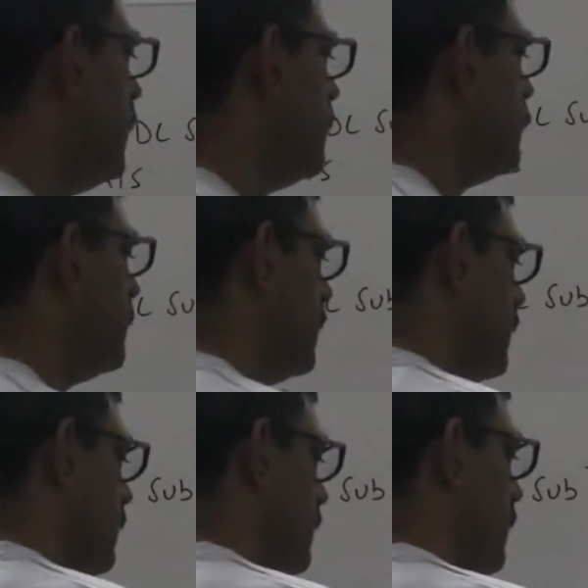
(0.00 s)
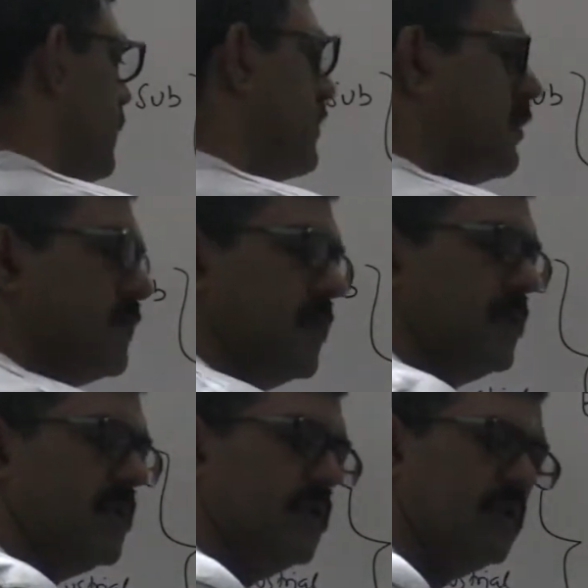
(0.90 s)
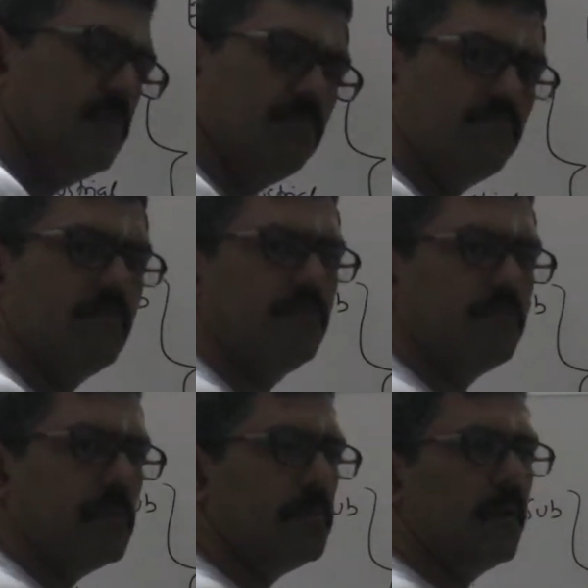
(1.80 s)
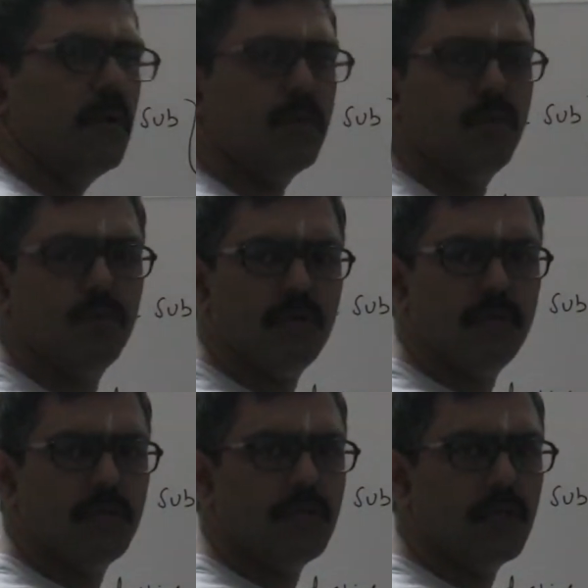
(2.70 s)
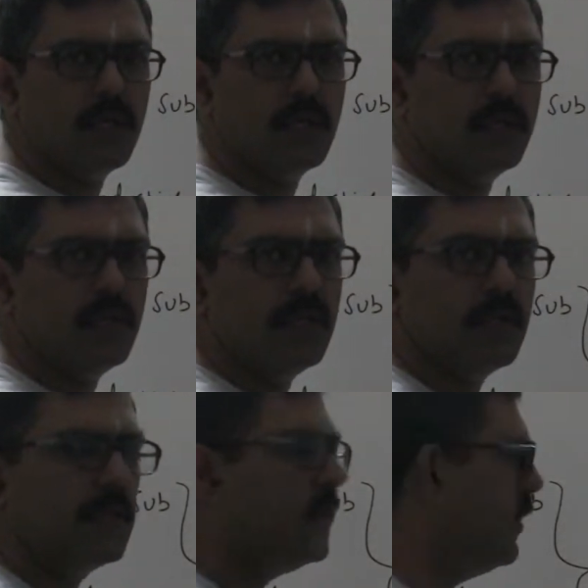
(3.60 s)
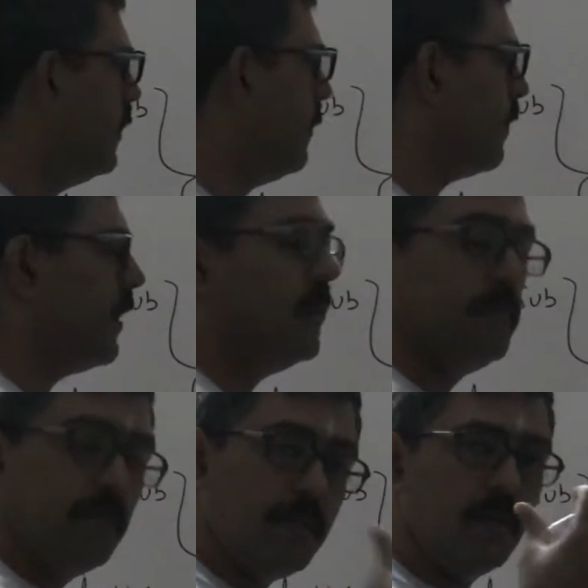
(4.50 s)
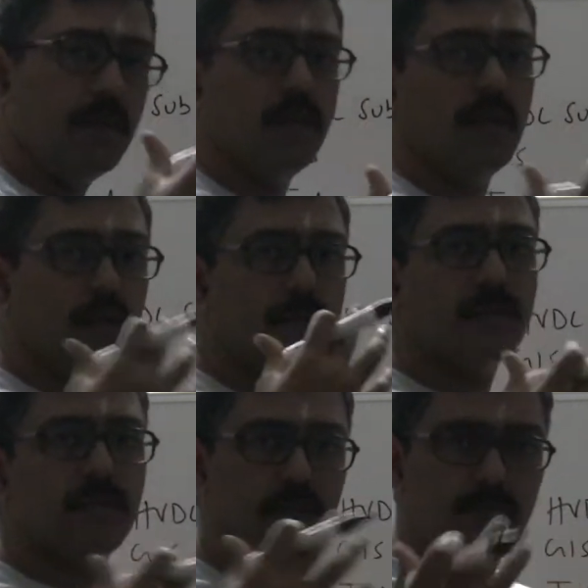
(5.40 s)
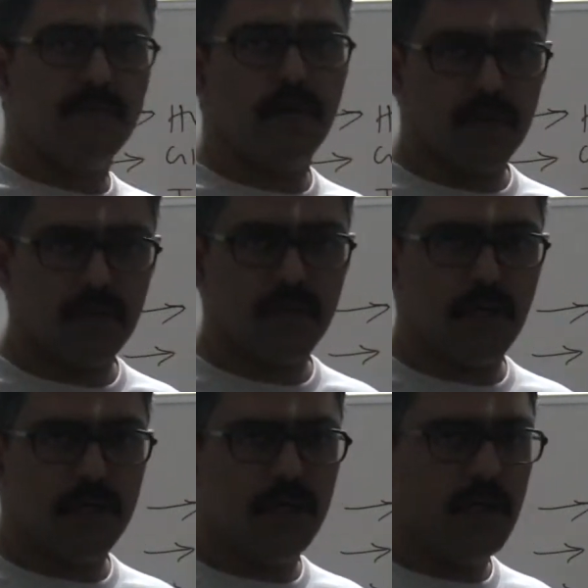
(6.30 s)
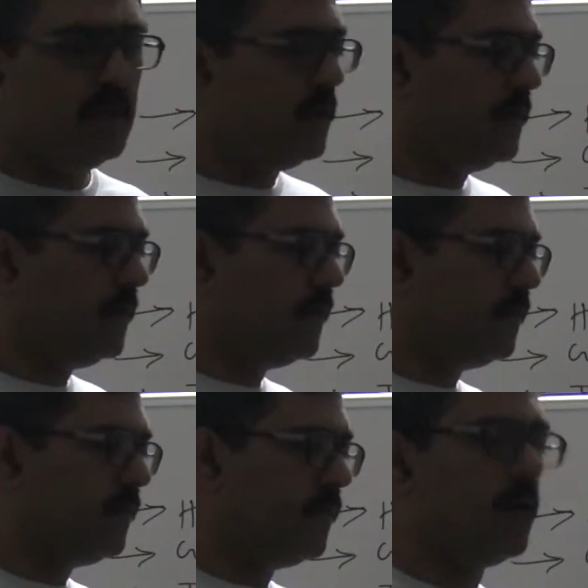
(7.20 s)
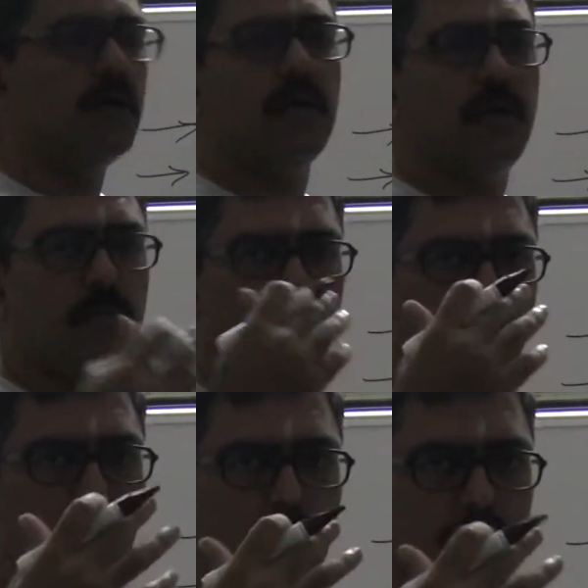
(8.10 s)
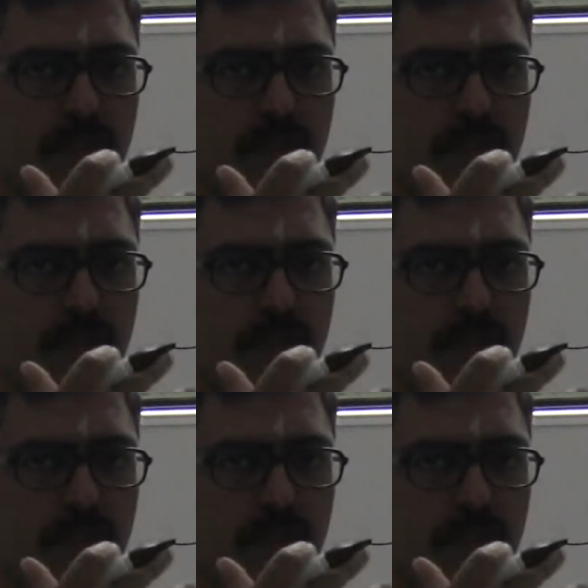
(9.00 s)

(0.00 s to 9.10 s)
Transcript: let's say, in a substation, people are moving here and there, and people cannot see a fault, right? Fault current cannot